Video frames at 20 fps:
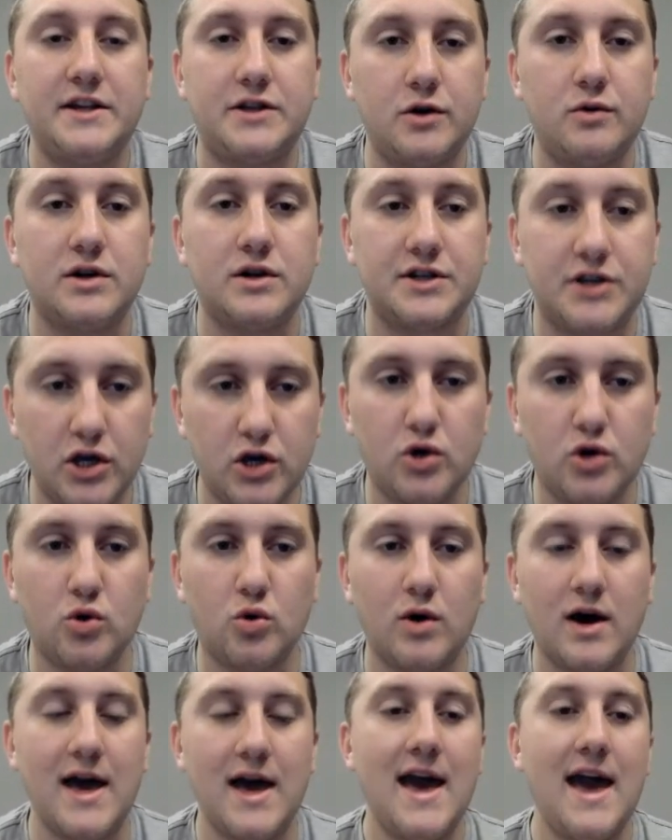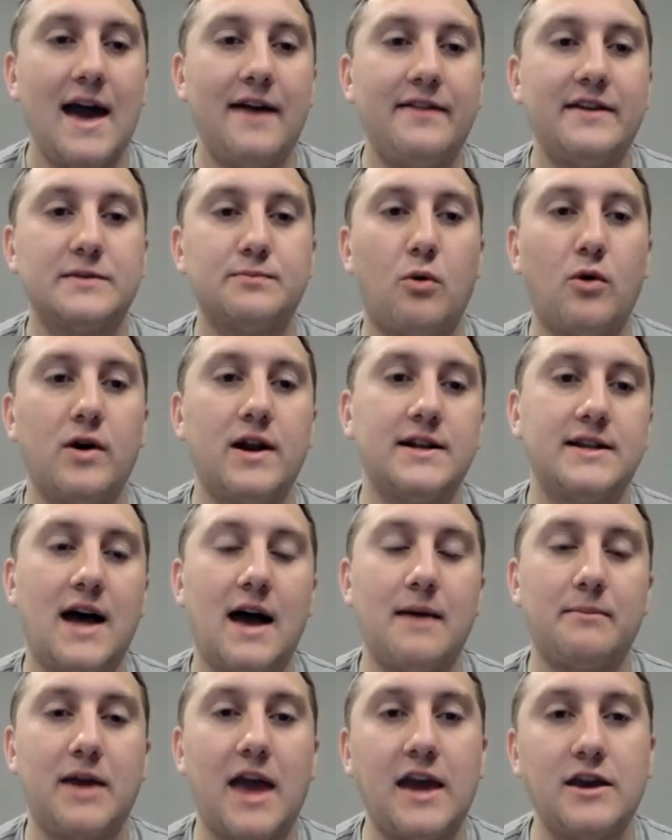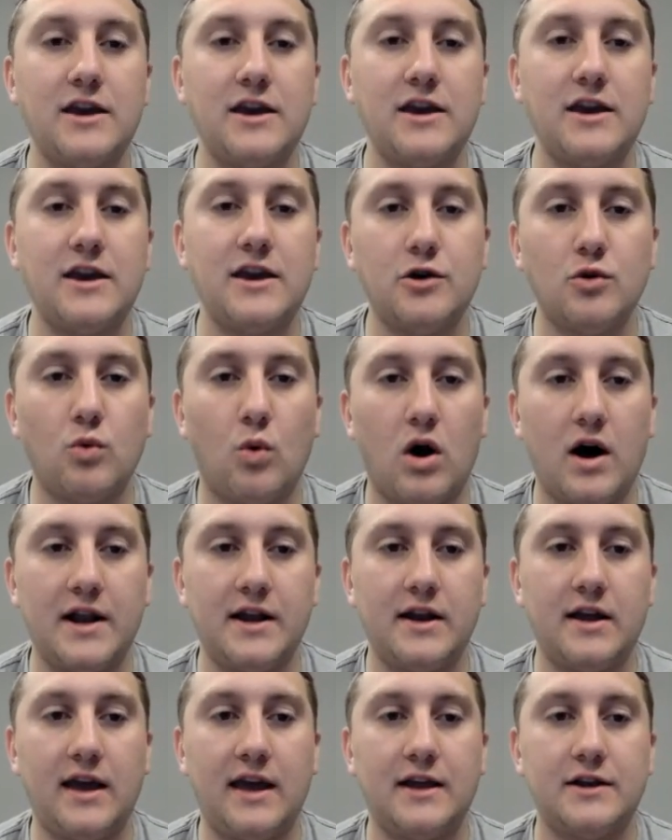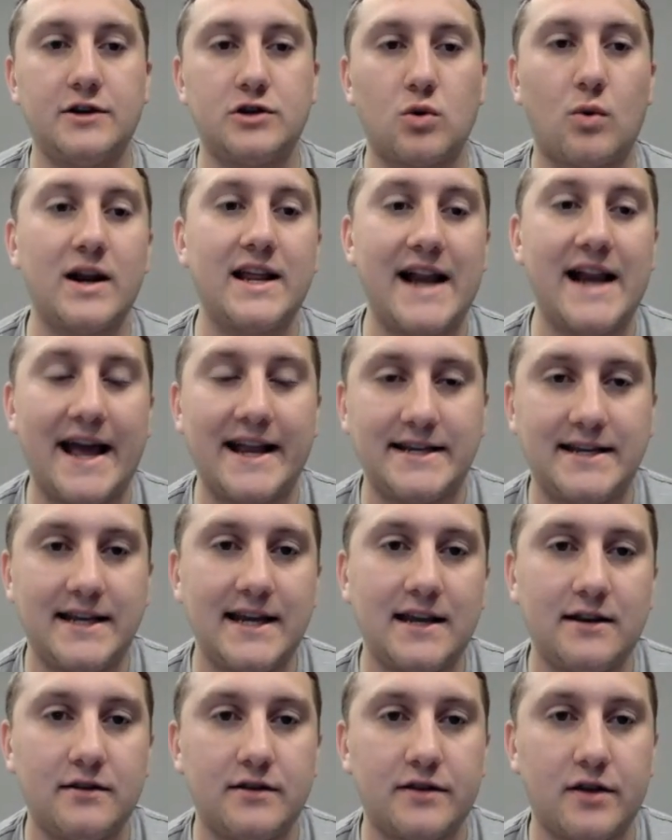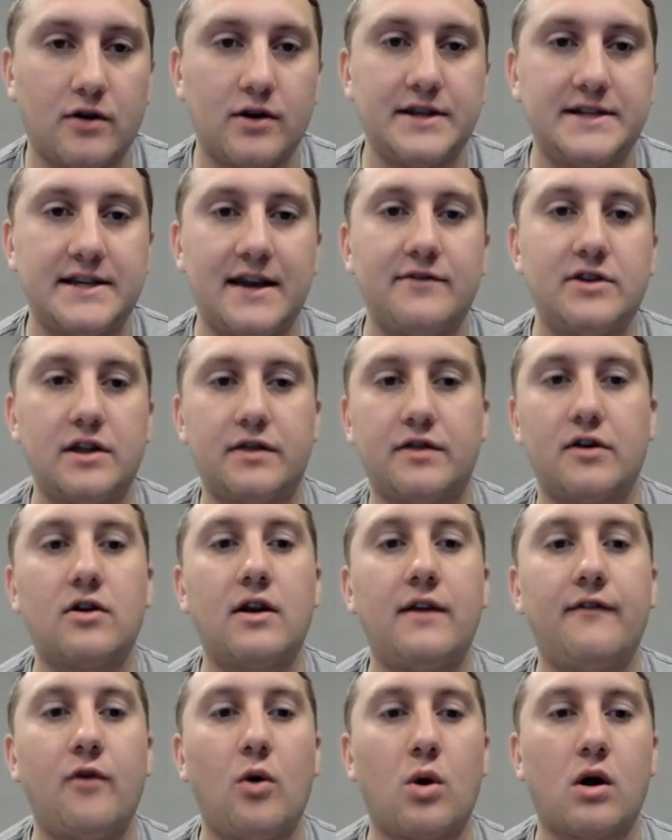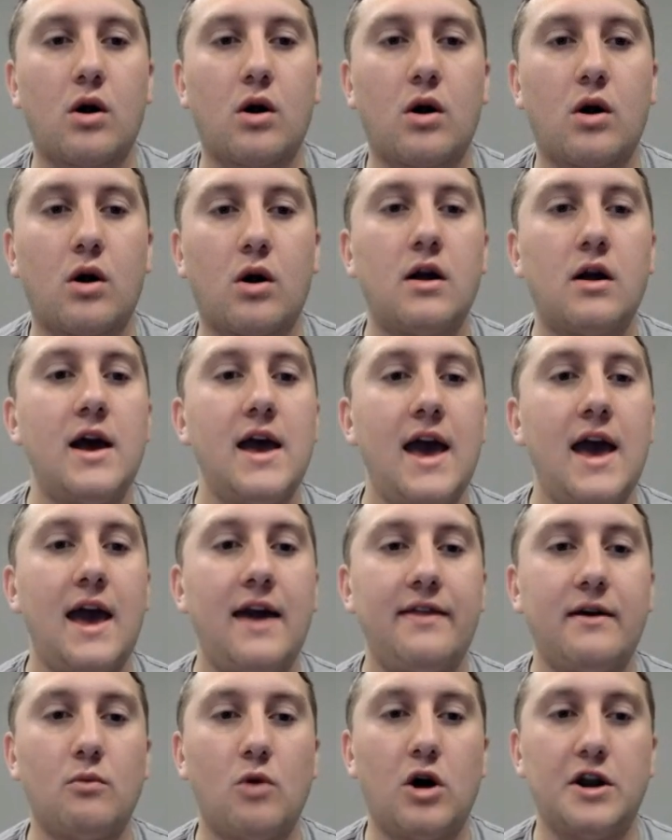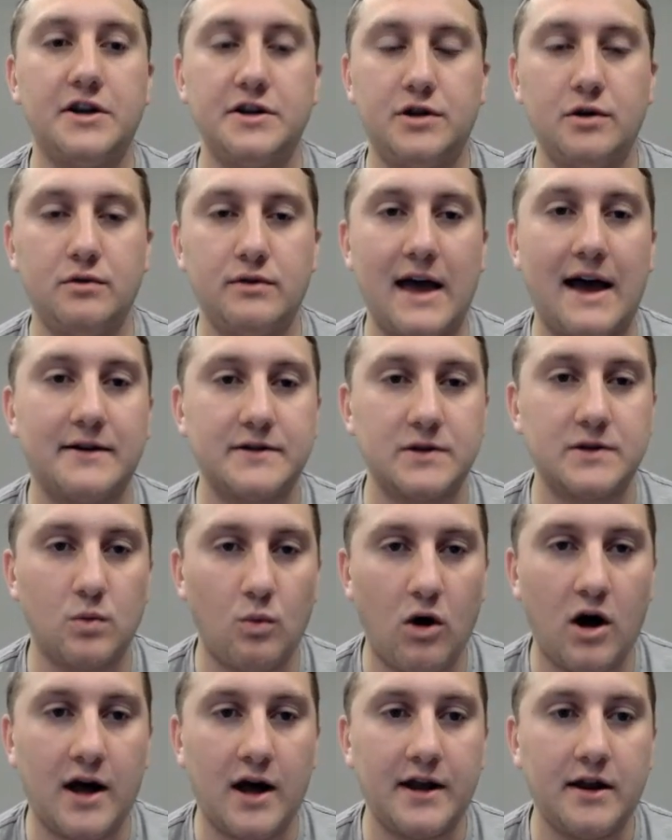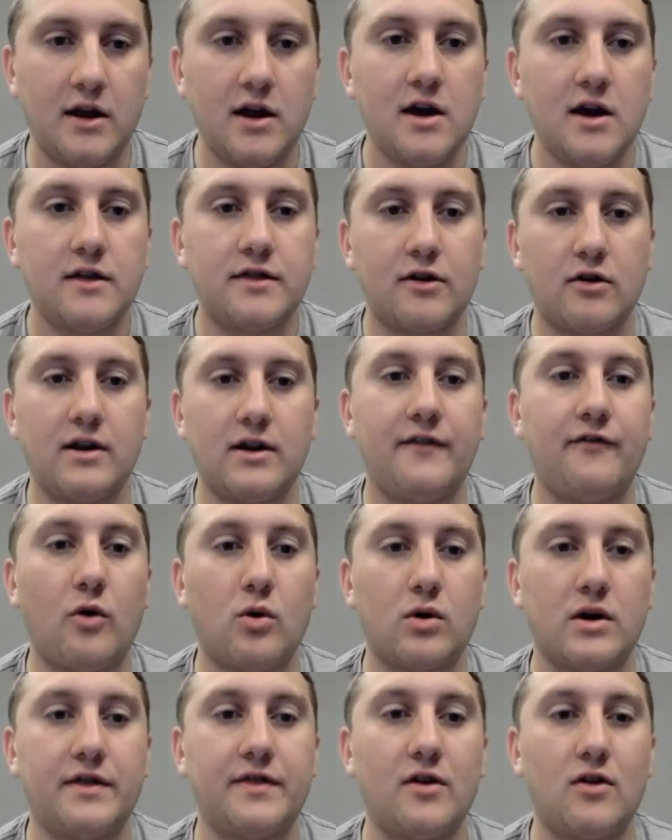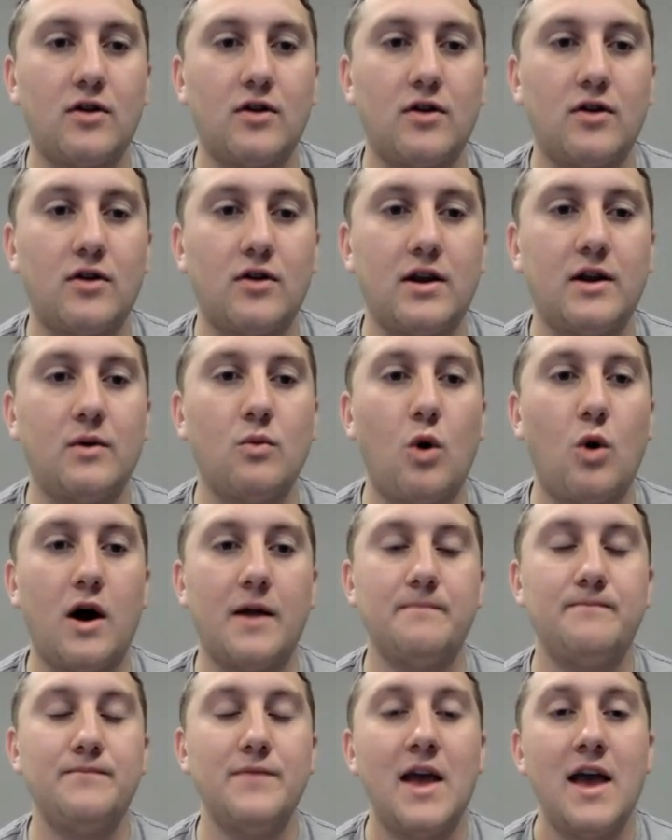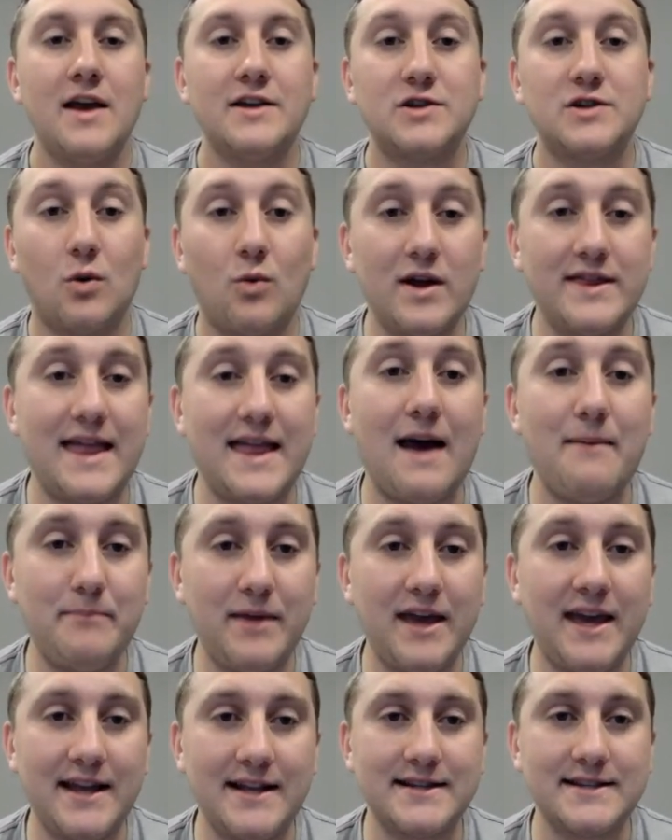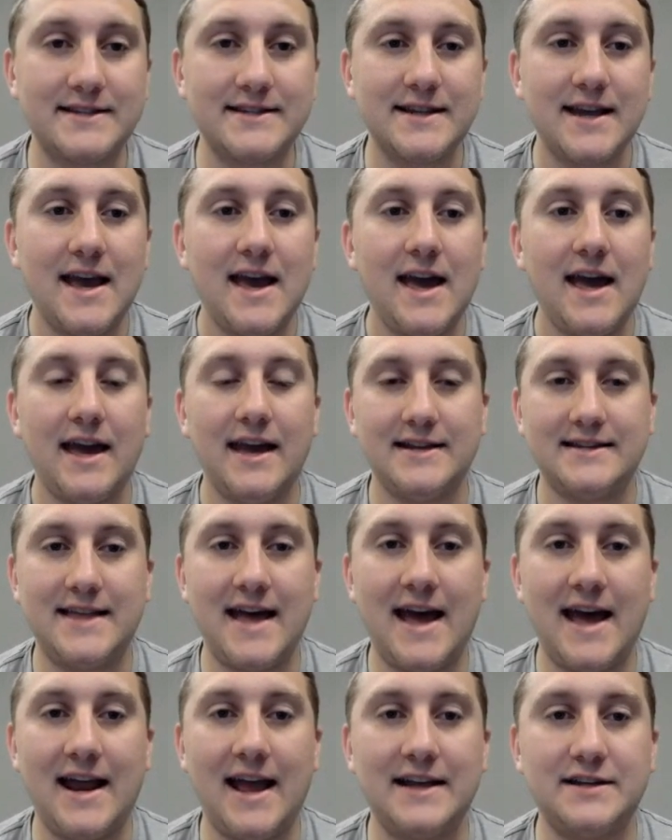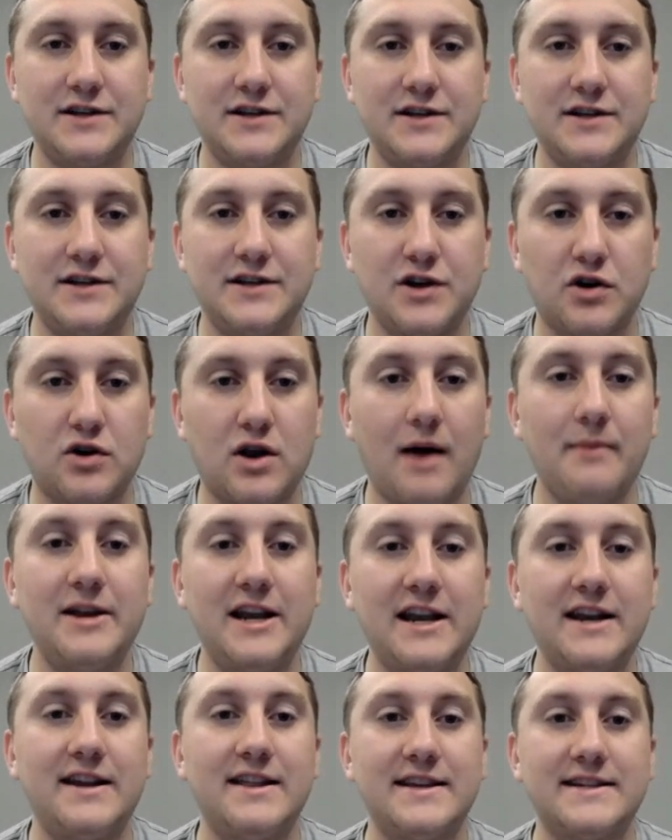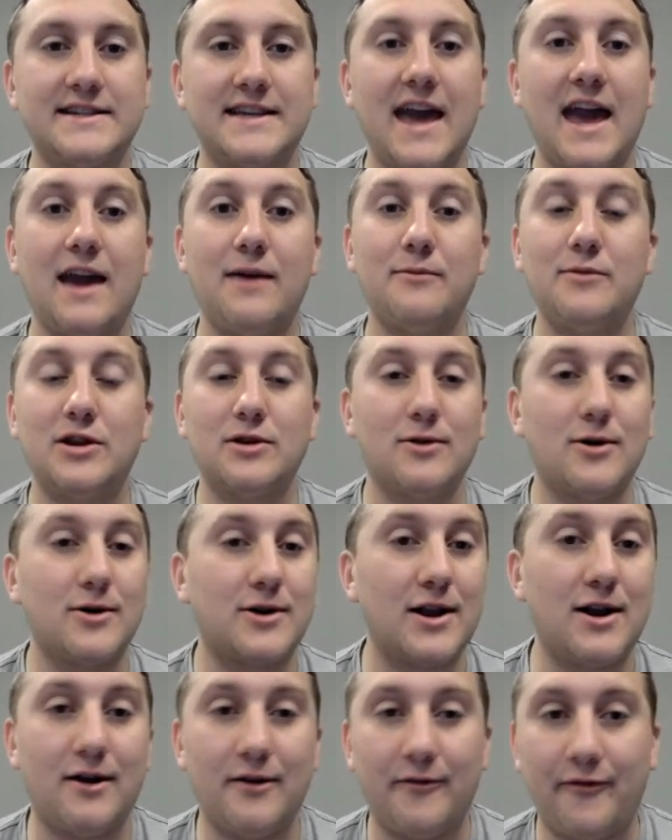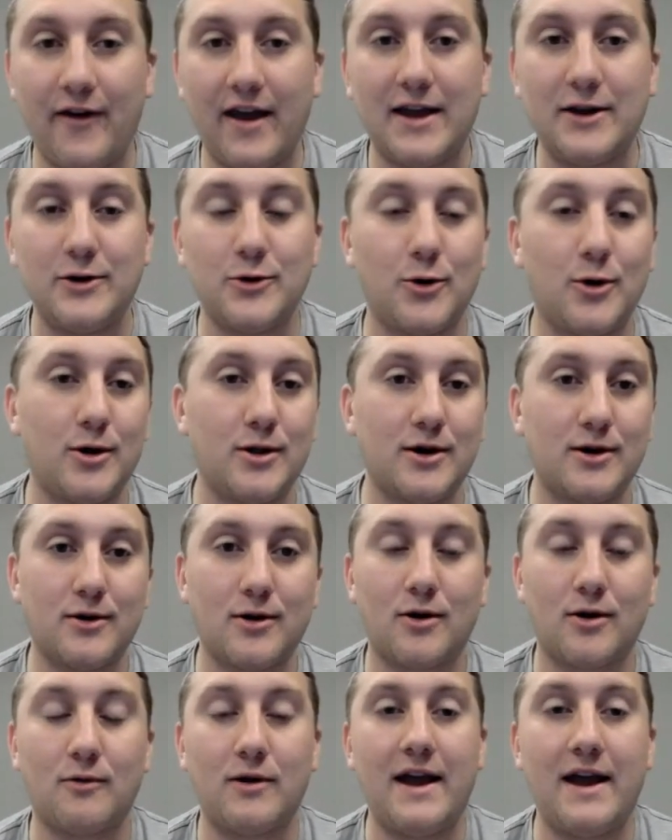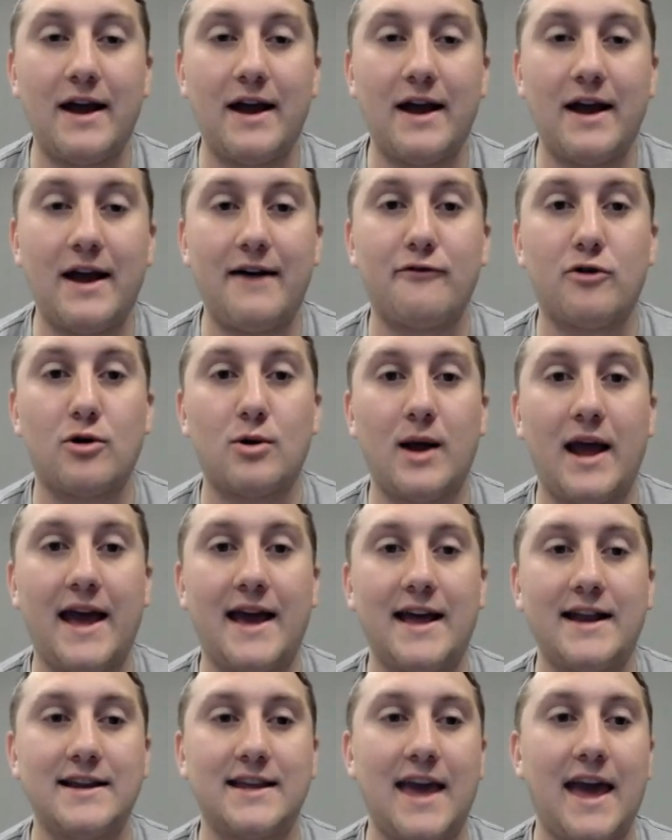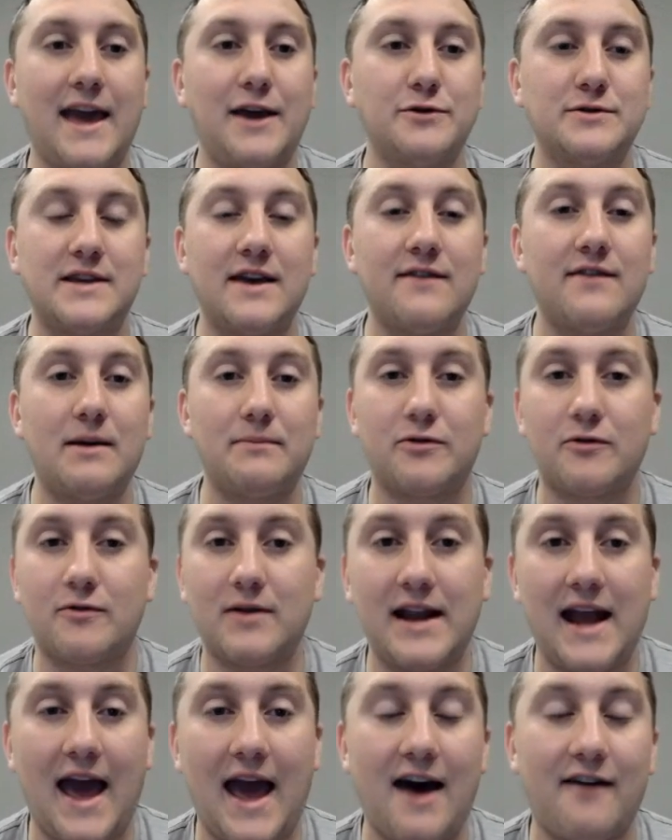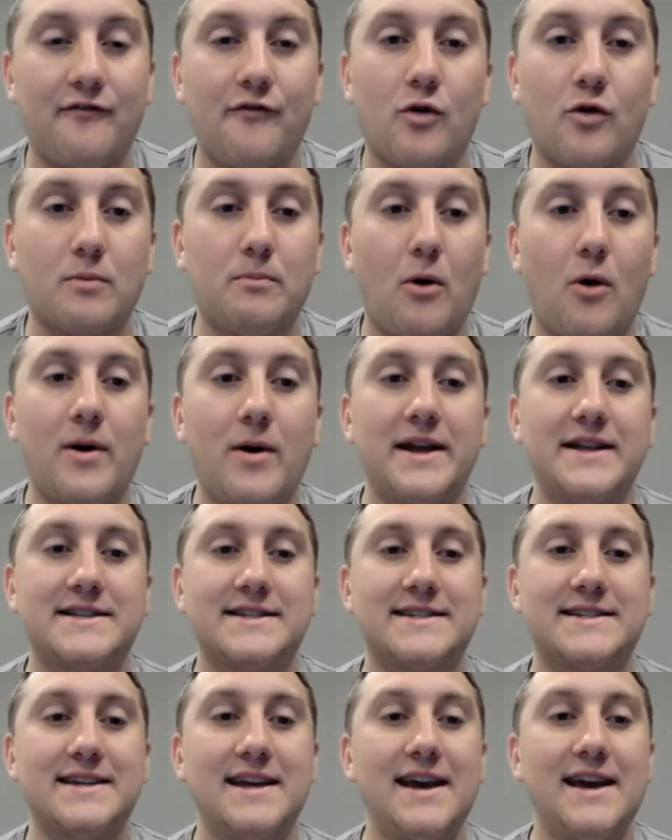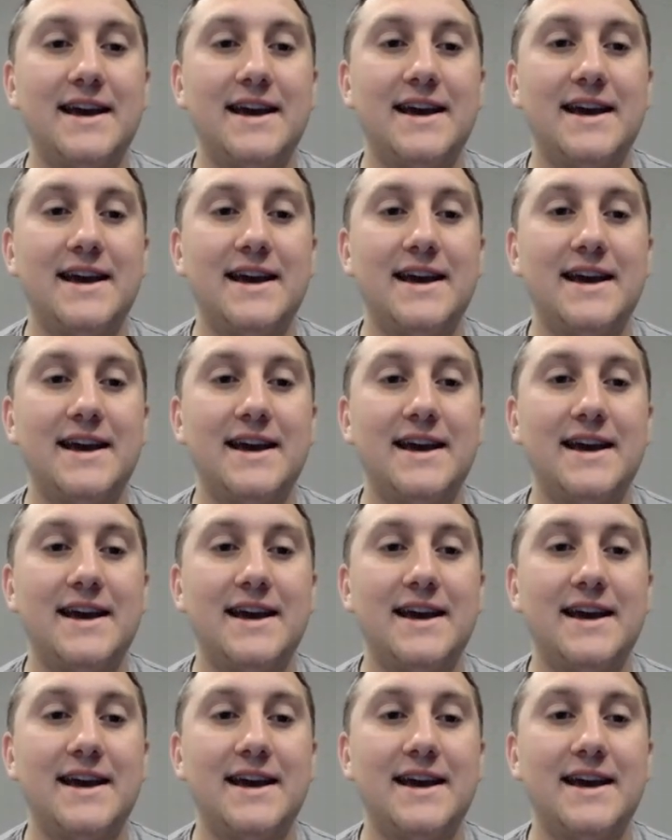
22-2 at this point in time. KU won in 2019, 37-34, and they won in 2001, 34-31. So what that means is that as you're coming into this game and you're looking on FanDuel or whatever, and KU's given up 3.5, 4 points,